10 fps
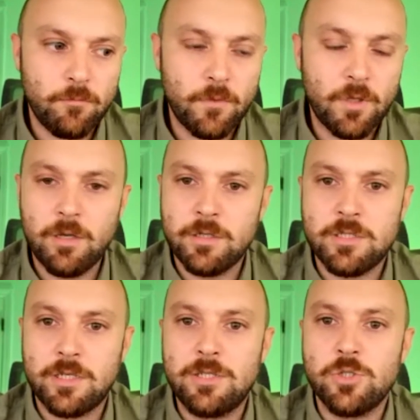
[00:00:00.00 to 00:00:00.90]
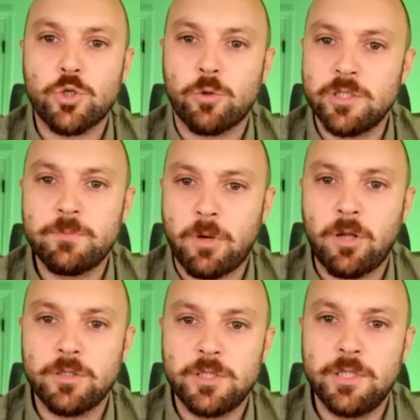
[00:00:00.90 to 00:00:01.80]
as insurance
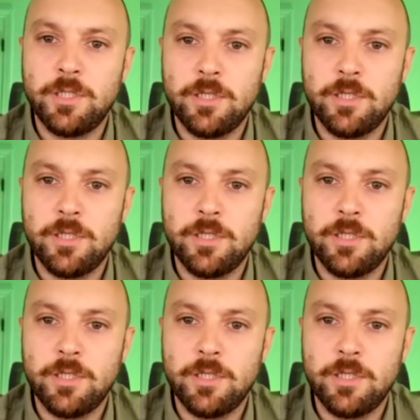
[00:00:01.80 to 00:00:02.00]
policy